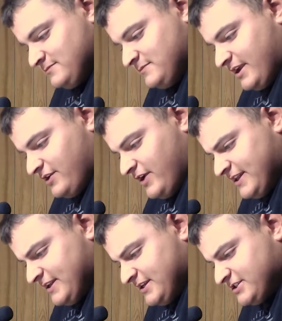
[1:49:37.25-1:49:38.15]
Yeah, you get
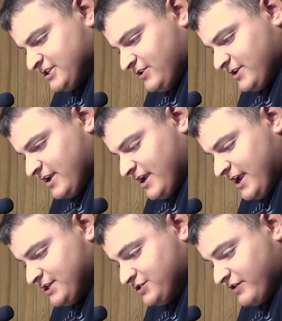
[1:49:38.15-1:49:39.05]
an additional
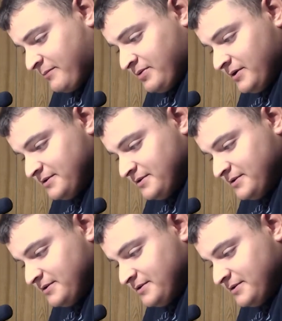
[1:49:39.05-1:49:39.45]
cantrip.